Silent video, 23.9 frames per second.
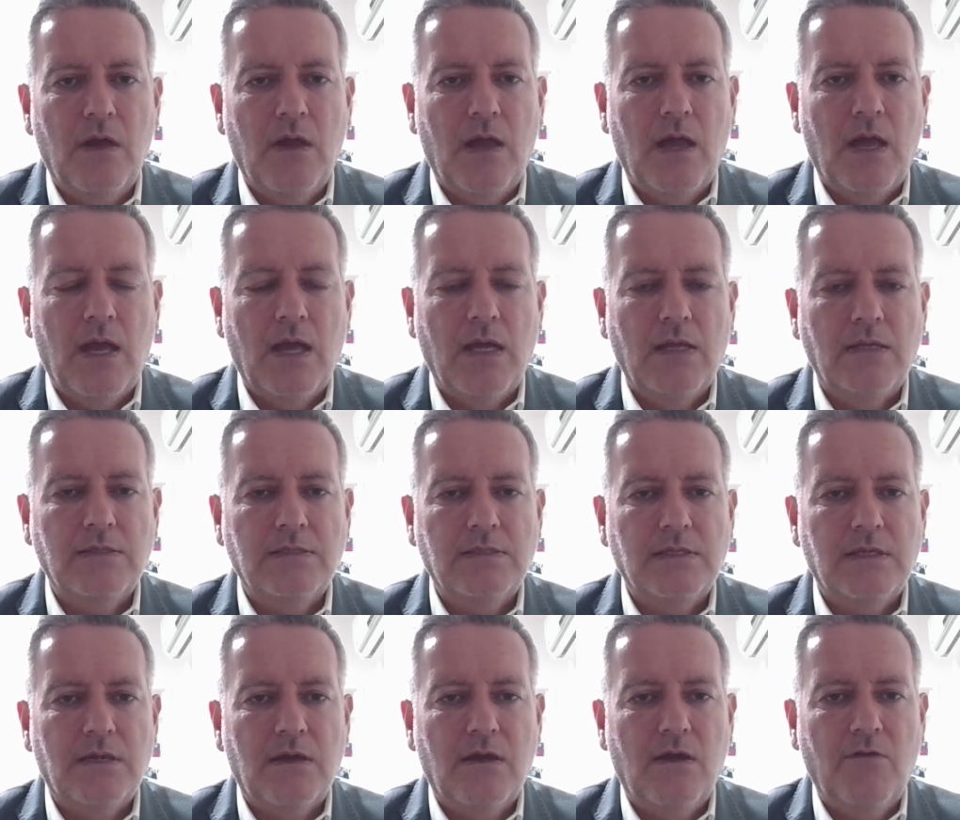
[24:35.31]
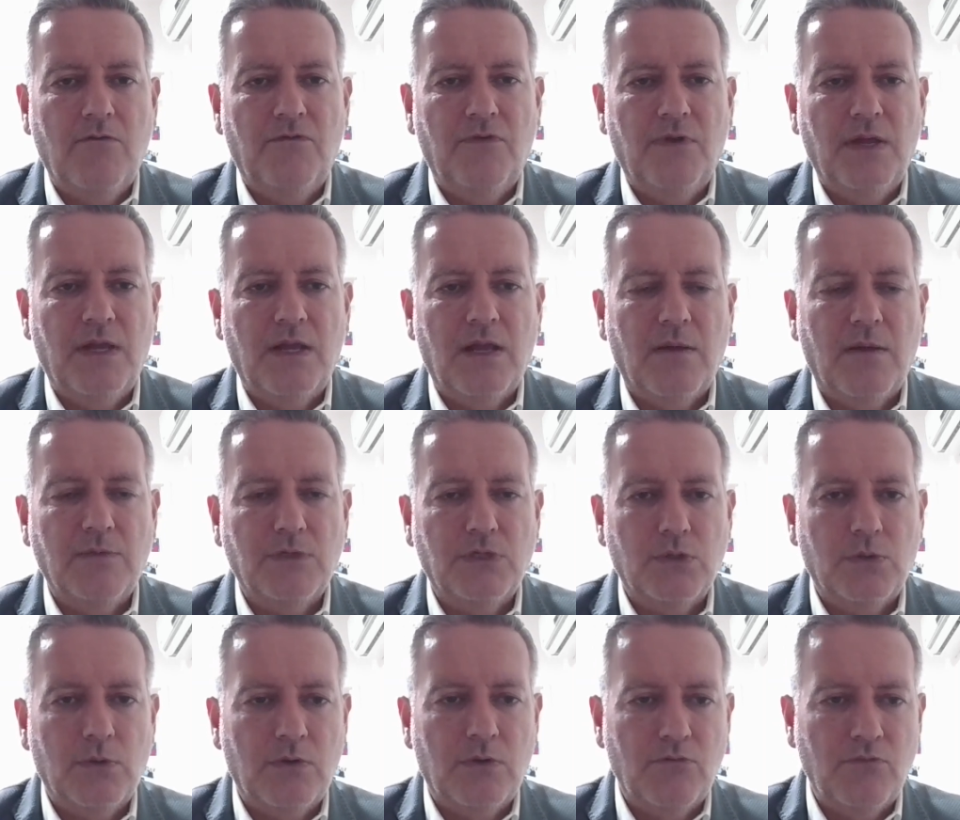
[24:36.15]
and hopefully come
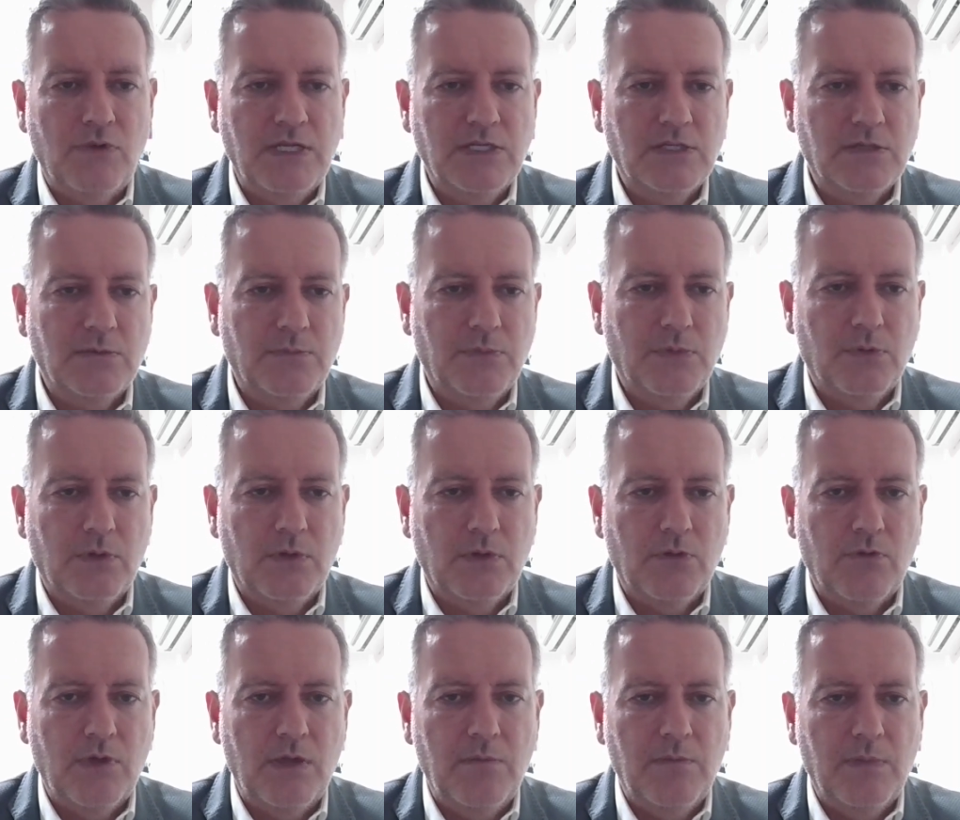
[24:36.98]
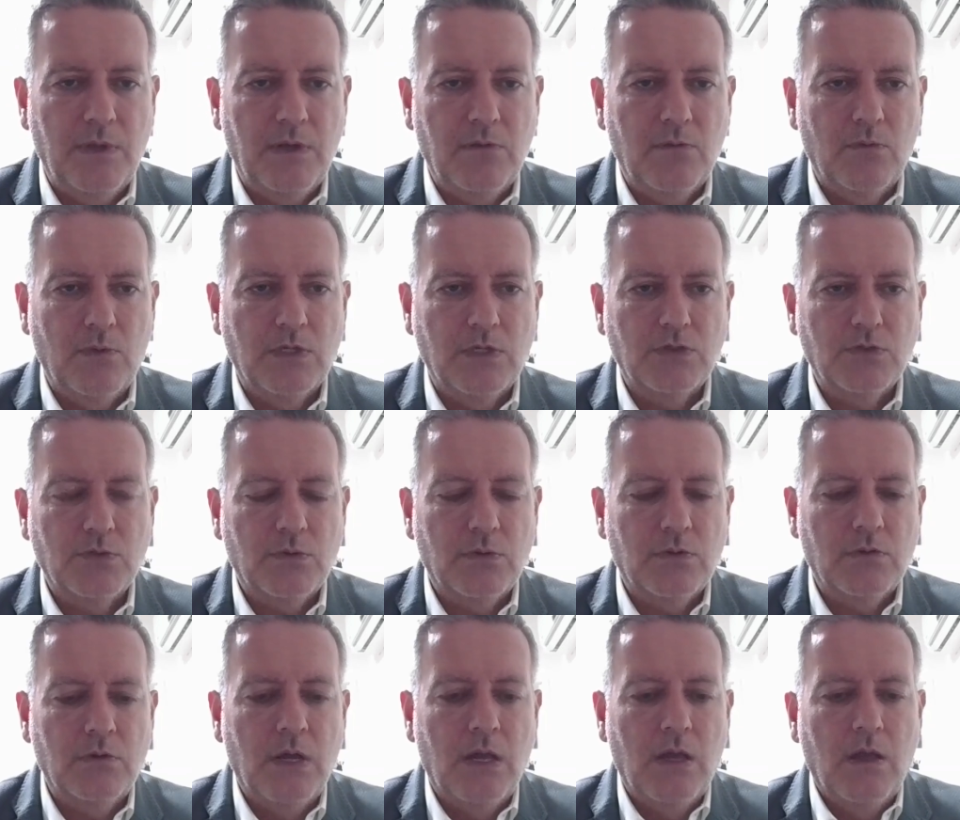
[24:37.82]
to a reasonable agreement which
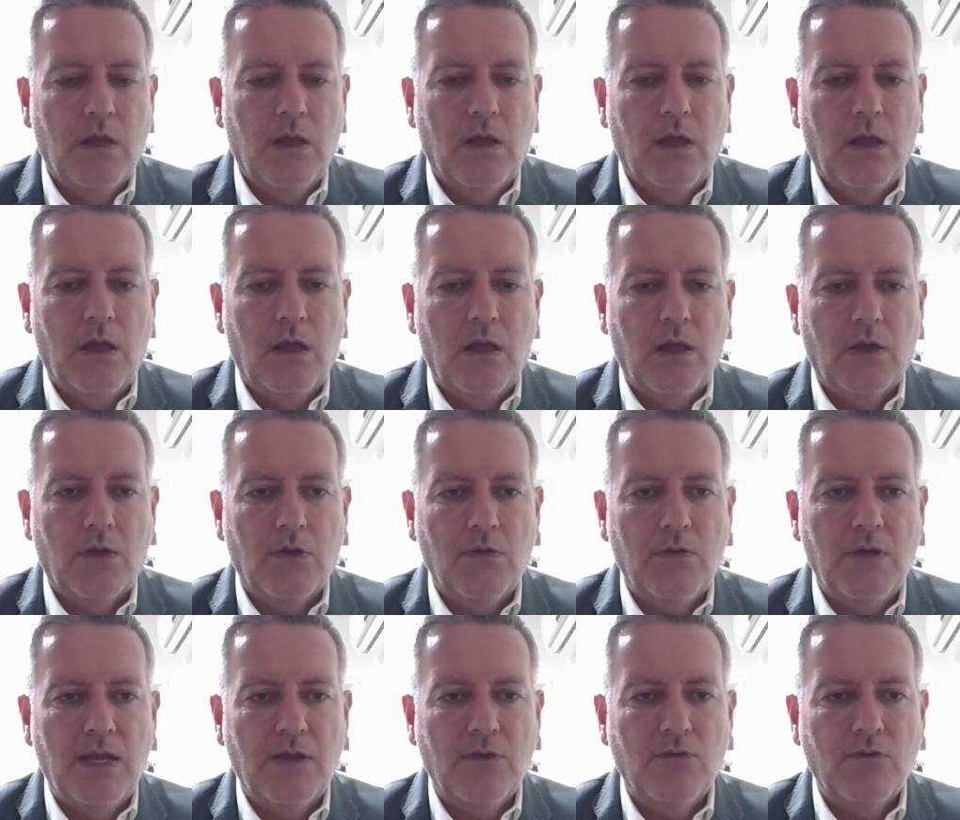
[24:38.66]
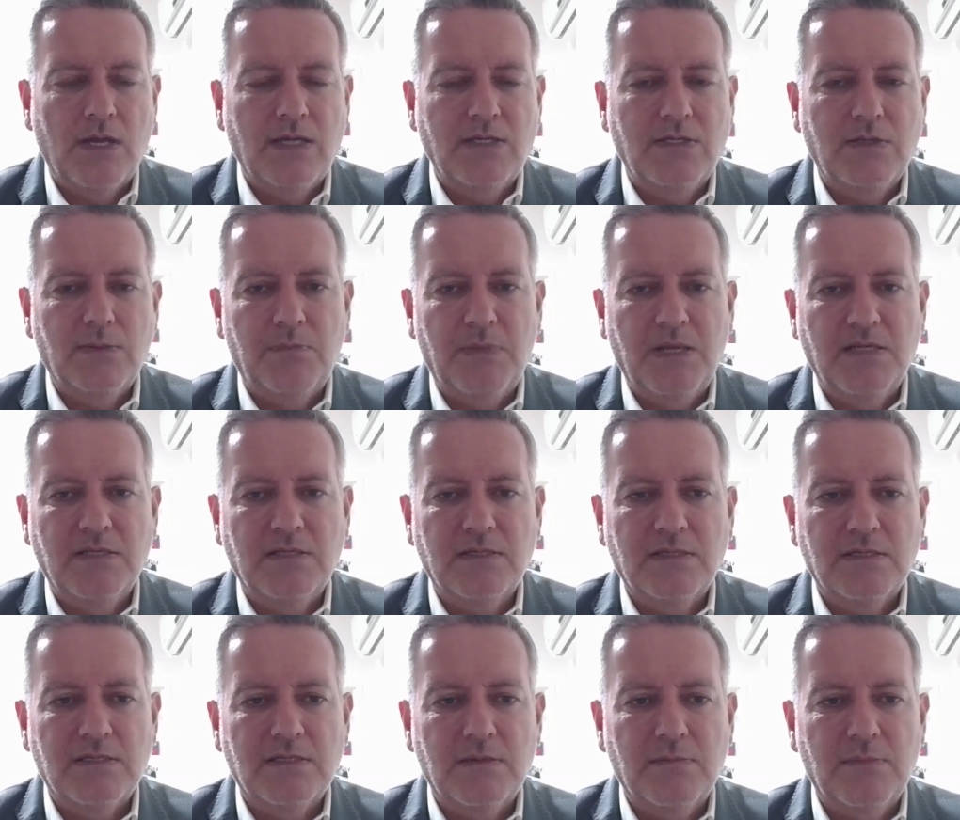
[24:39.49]
will create greater peace
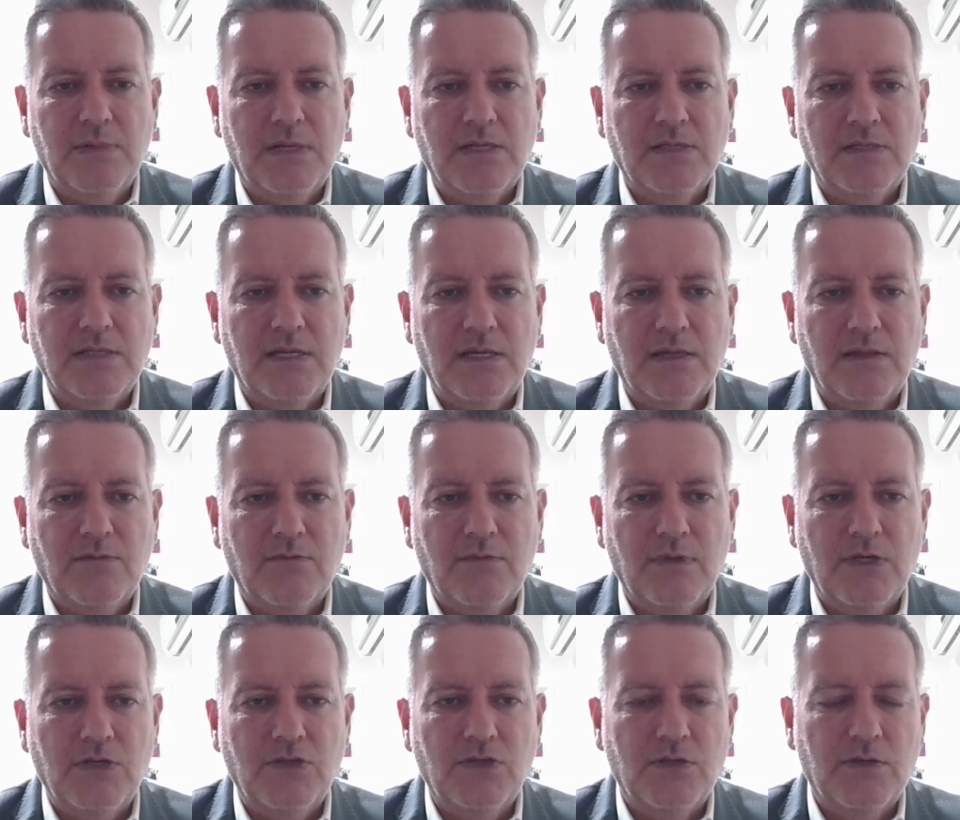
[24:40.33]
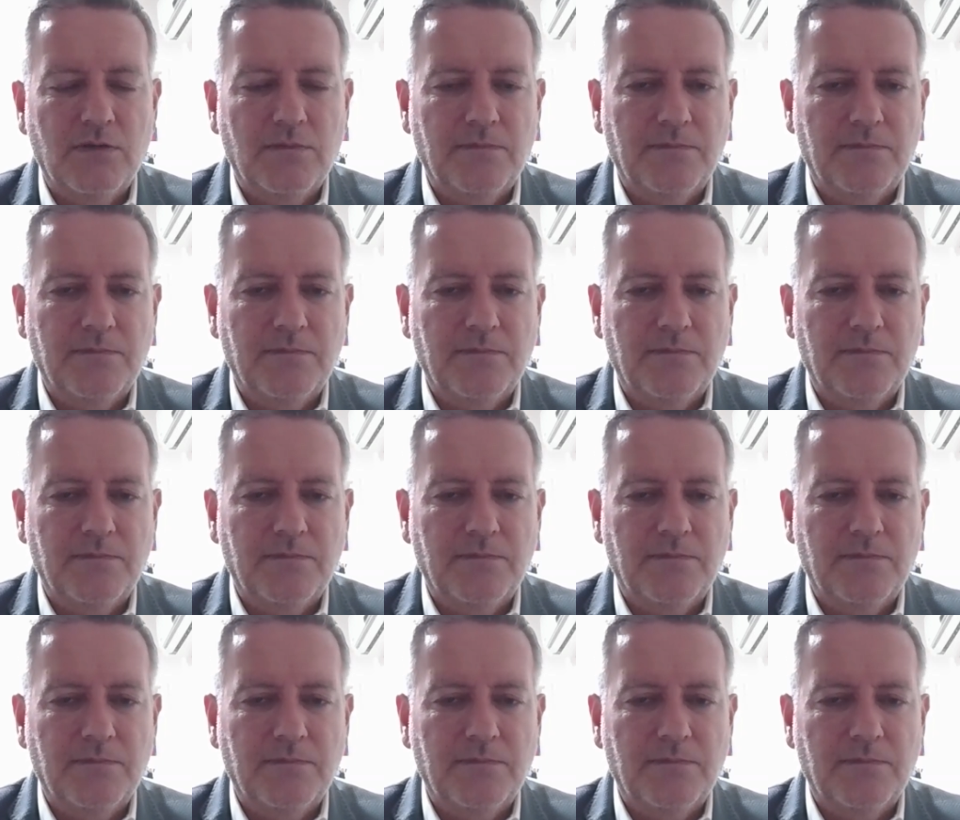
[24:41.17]
and stability in the region.